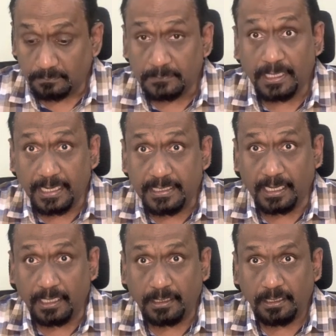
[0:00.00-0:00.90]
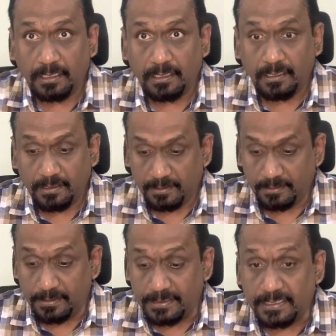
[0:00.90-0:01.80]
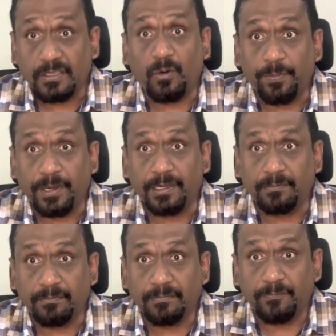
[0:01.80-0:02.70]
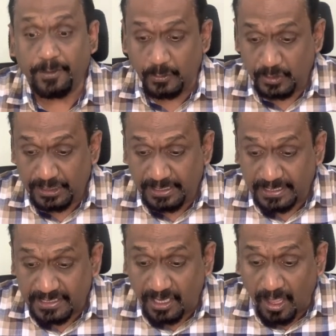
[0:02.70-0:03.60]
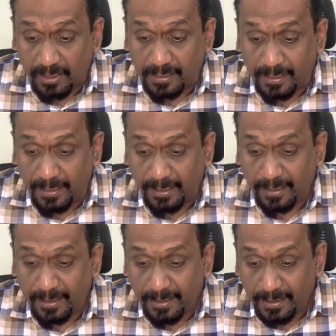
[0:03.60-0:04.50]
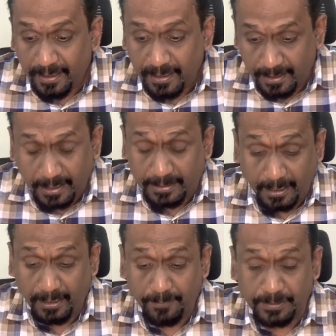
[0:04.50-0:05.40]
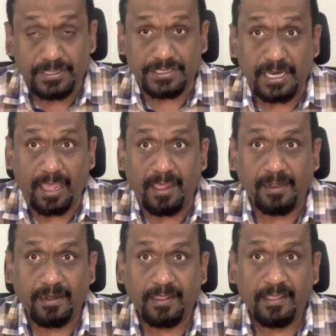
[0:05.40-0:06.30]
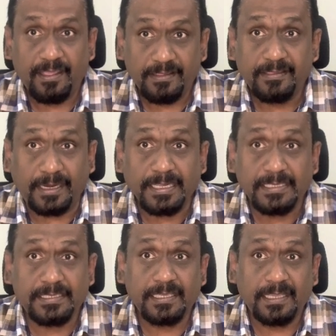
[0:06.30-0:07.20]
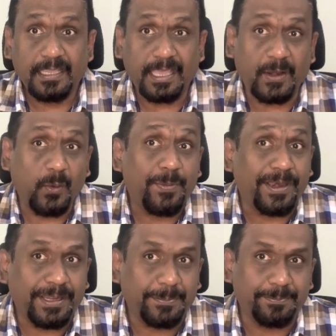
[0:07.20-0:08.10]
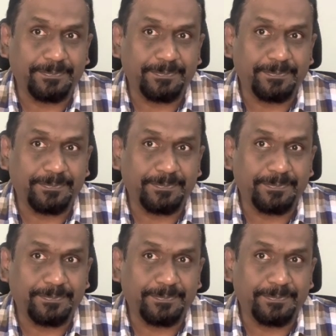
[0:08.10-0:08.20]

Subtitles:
red color, this is an open item. When you see a star color, red color with star, that is an open item.